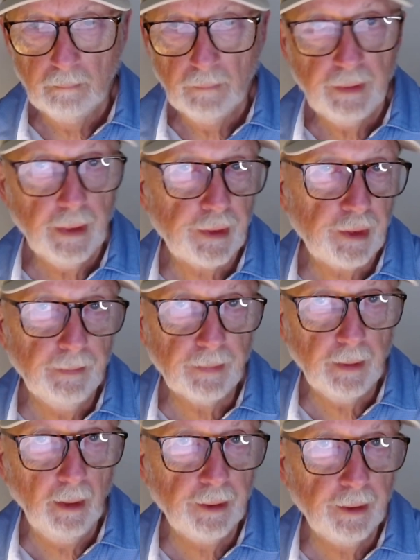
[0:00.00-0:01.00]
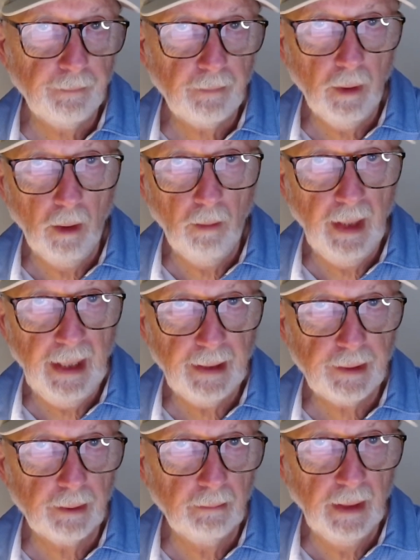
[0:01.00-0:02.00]
Just some turns of
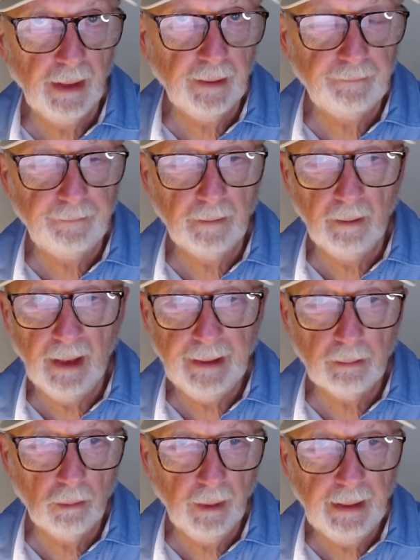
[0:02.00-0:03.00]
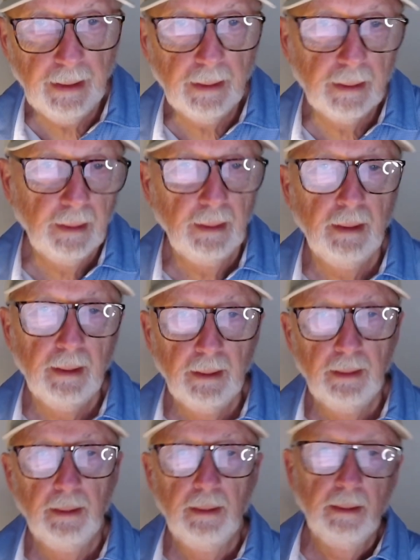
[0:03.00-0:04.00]
coax around a ferrite ring.
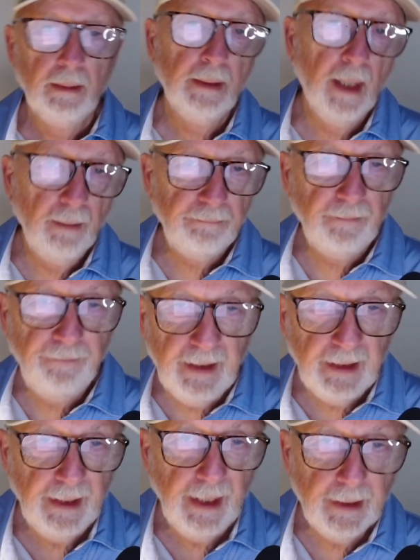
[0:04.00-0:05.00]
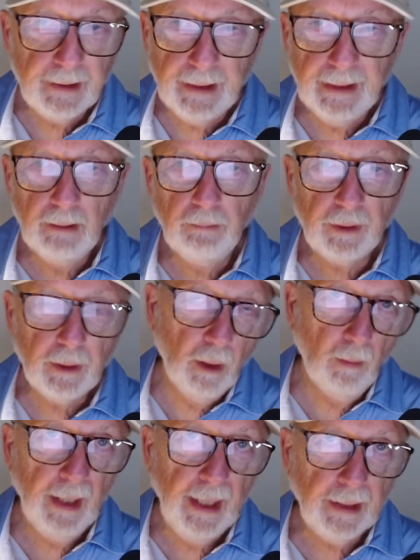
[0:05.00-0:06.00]
Now, if you feed an antenna with
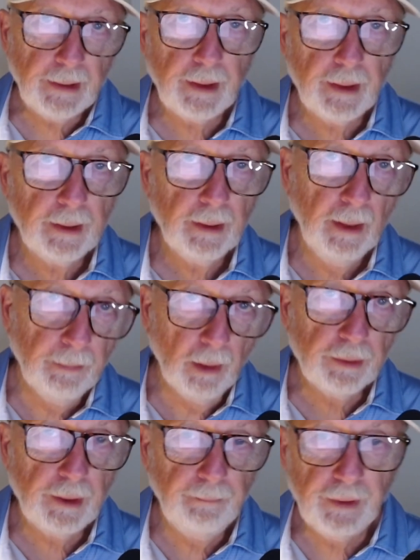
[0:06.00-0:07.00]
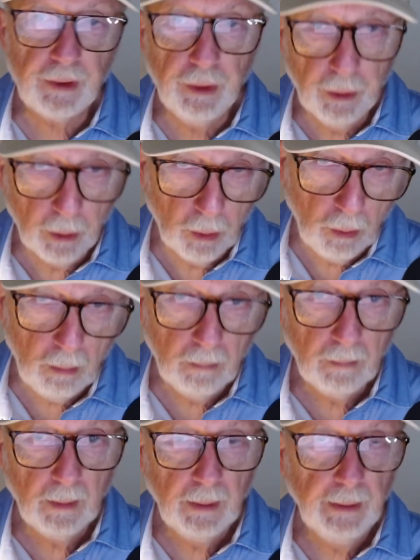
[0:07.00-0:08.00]
coax, and most of us do,
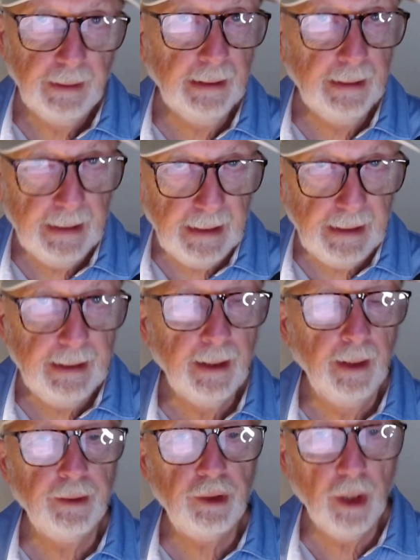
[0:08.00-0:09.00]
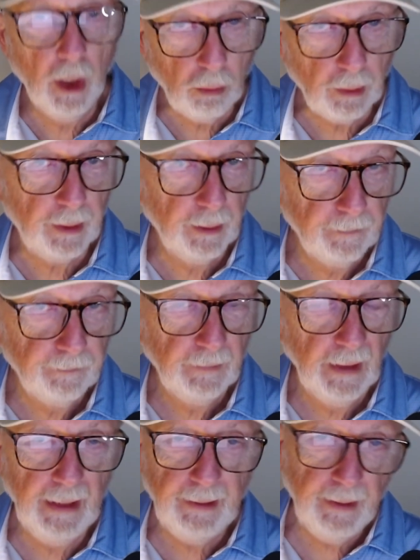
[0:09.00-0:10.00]
you need a choke.
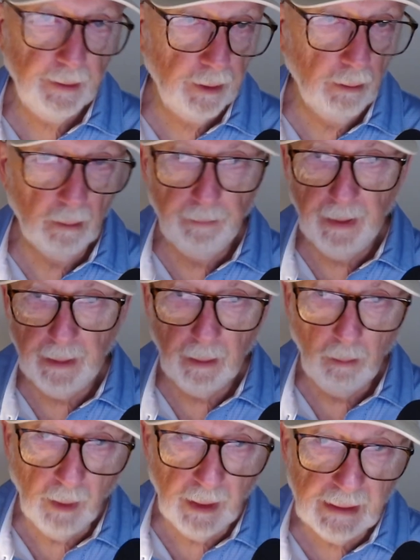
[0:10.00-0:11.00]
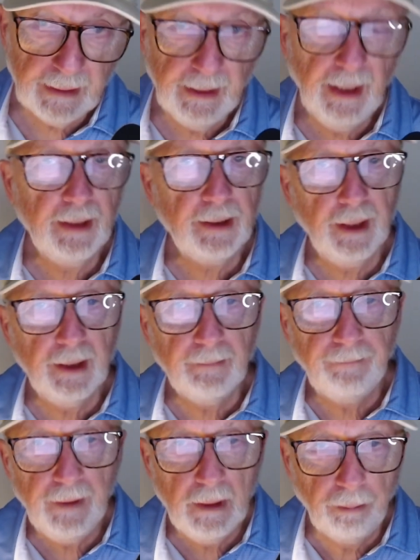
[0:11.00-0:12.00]
I think two are better one at the antenna
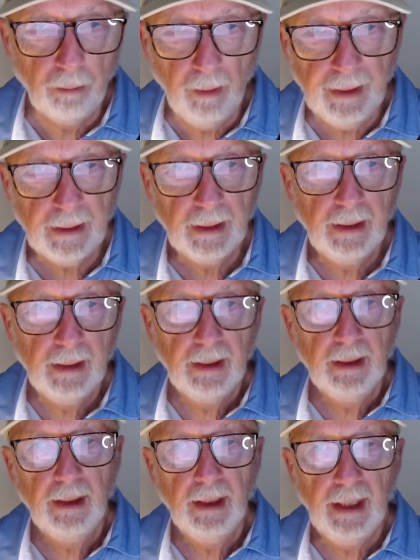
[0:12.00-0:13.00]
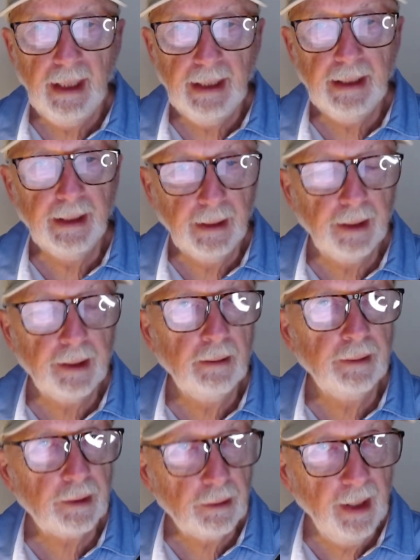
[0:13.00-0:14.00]
feed point and another
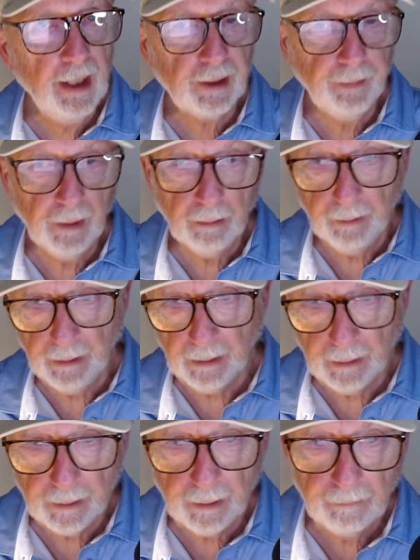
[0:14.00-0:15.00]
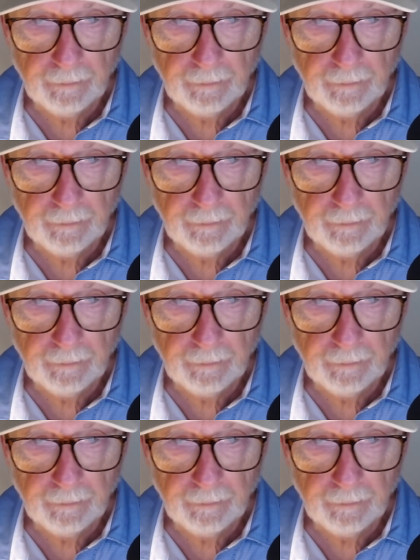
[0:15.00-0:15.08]
at the transmitter end.